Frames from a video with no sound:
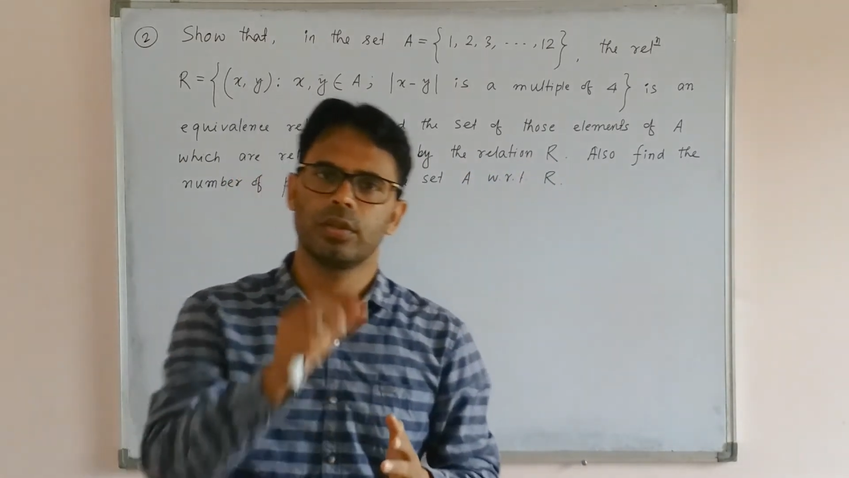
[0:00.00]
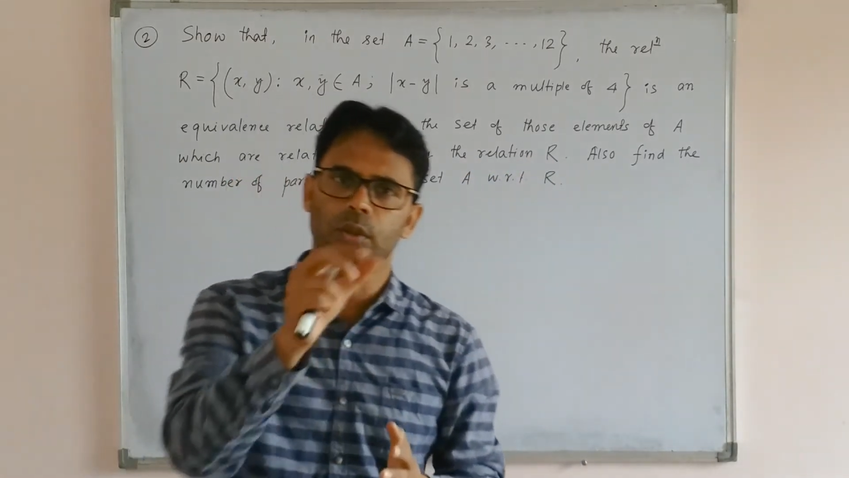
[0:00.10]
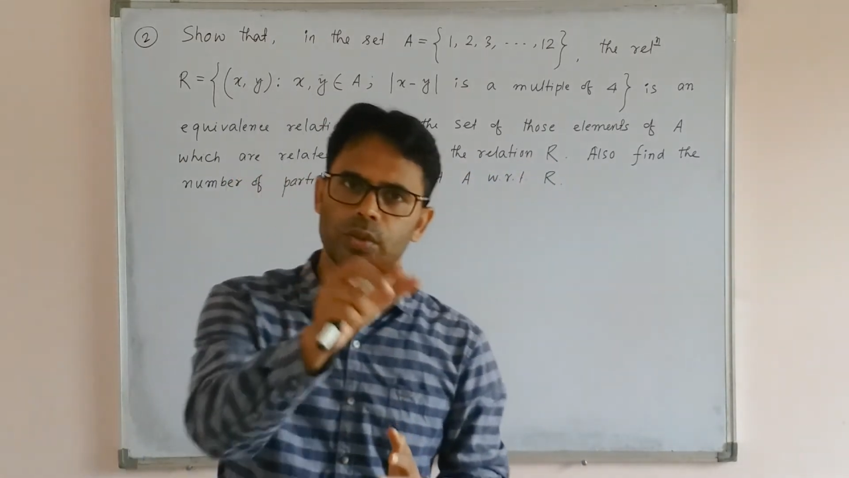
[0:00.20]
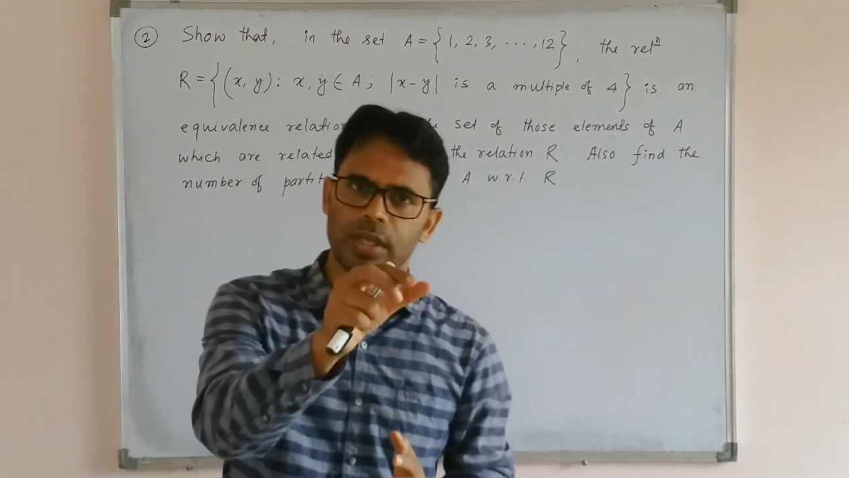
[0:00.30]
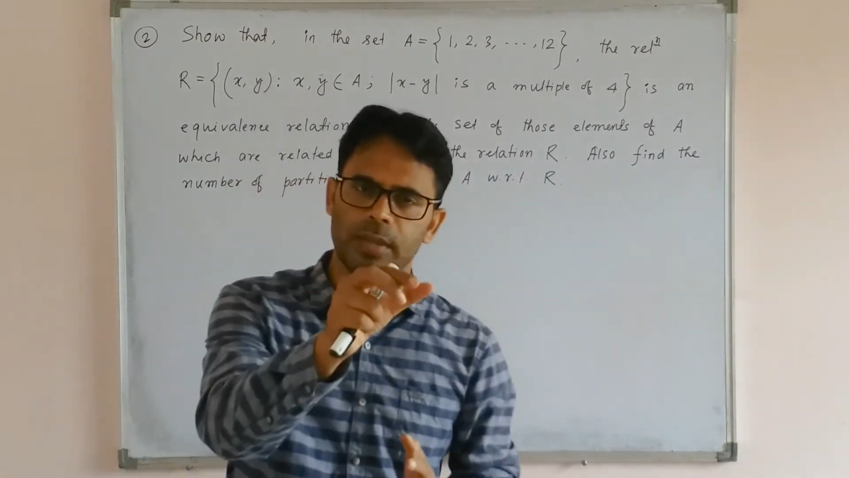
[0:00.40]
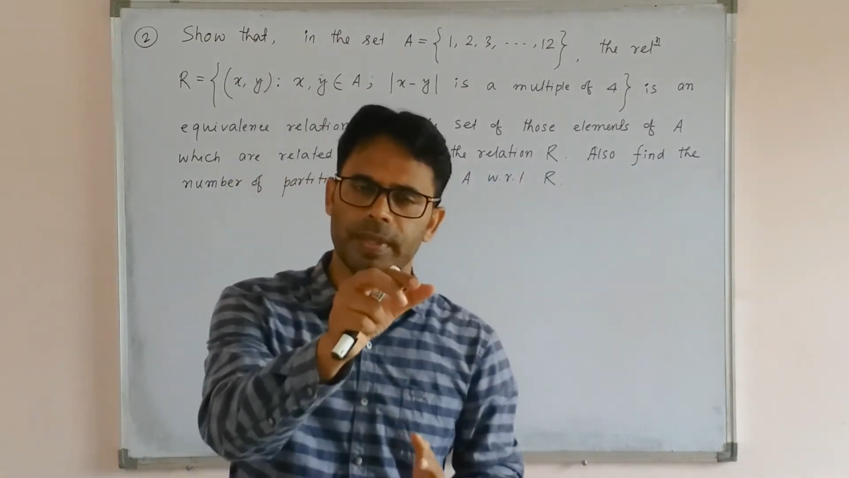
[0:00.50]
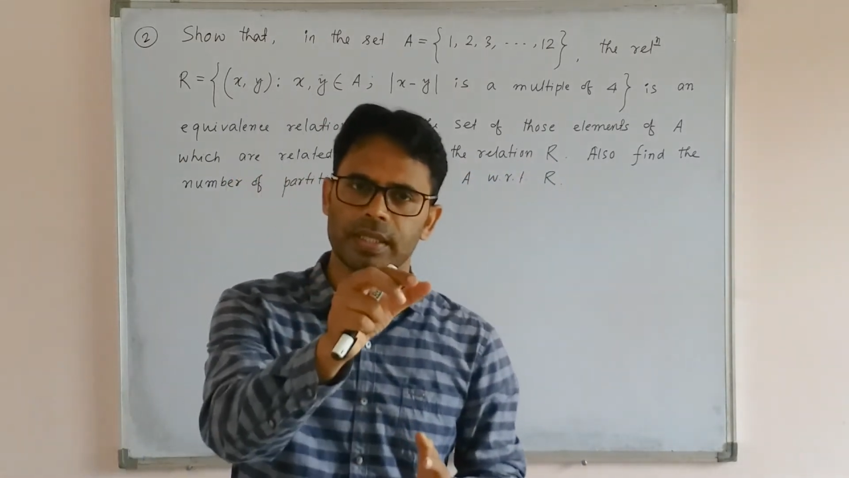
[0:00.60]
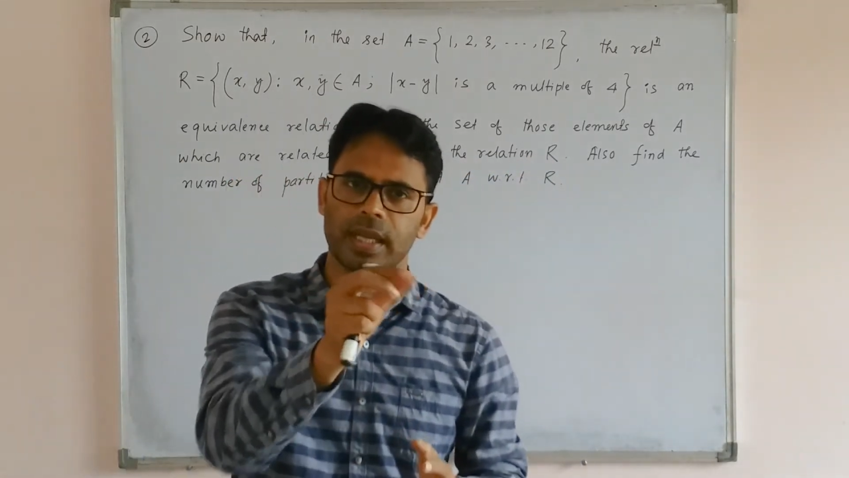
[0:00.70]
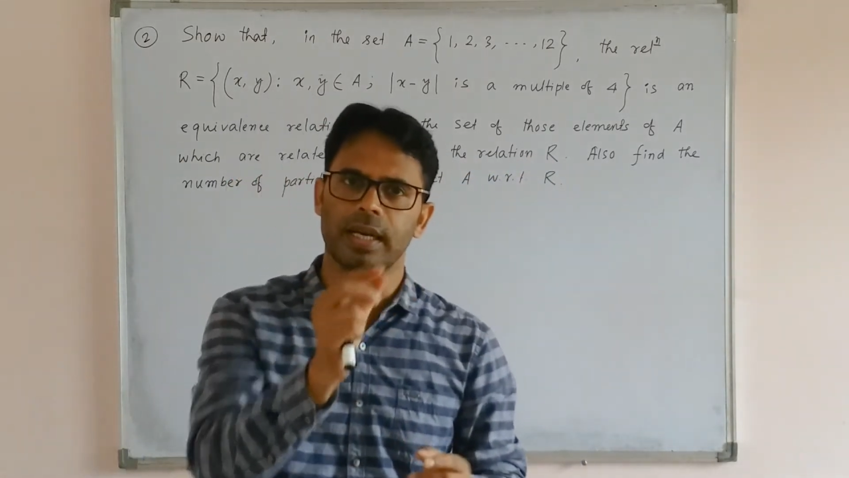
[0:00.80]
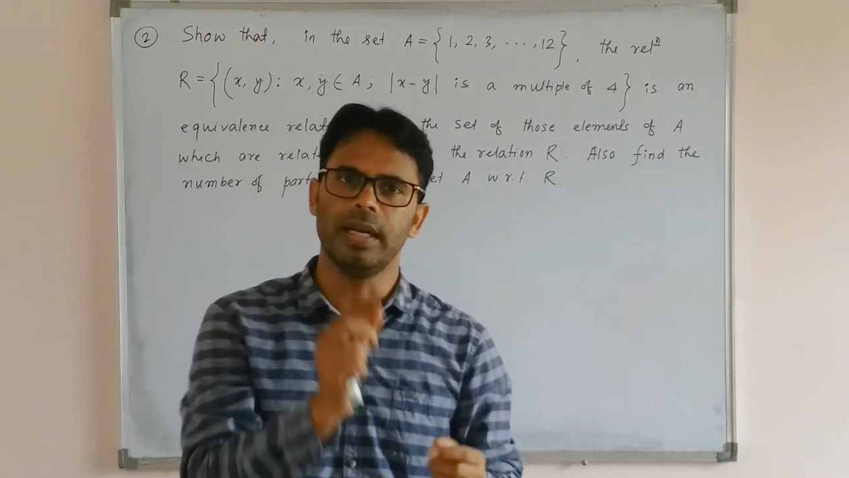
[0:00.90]
those
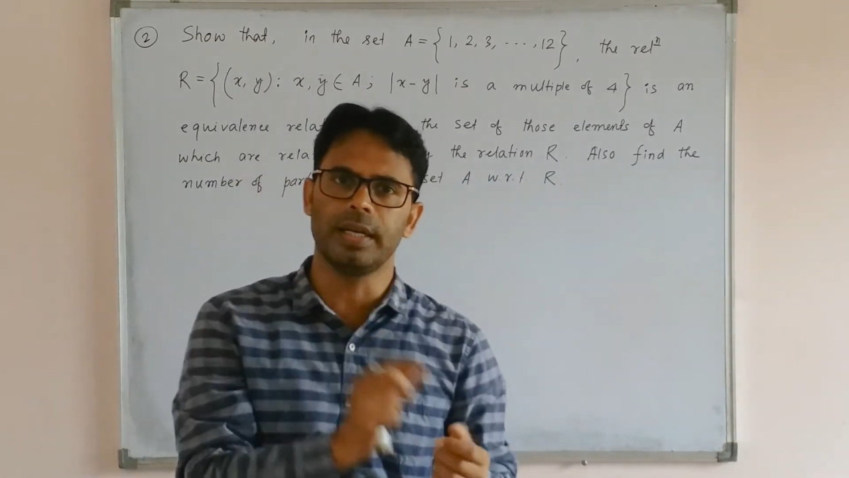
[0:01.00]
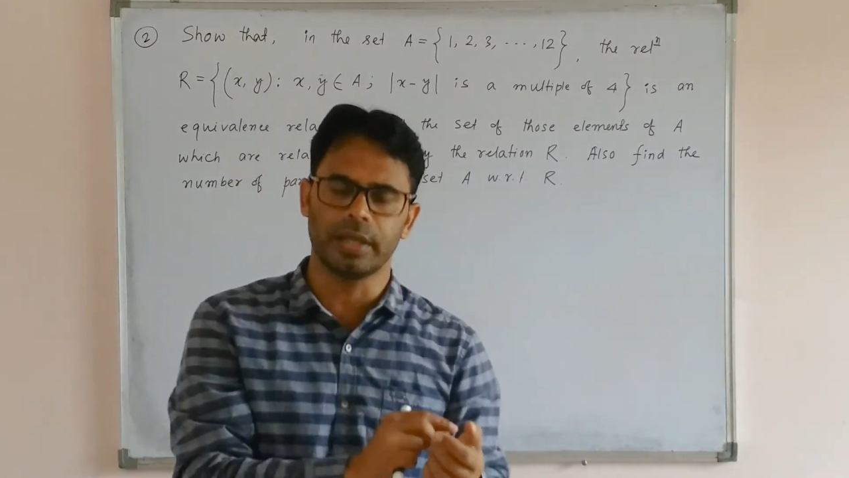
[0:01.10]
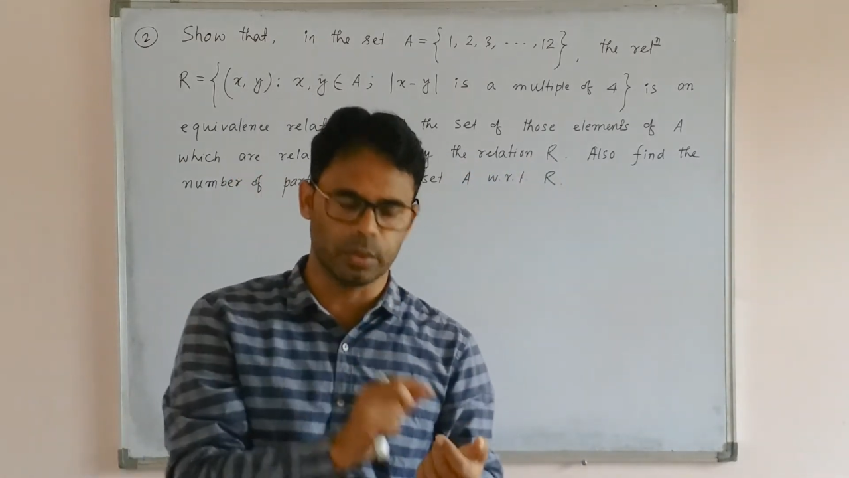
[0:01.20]
elements are related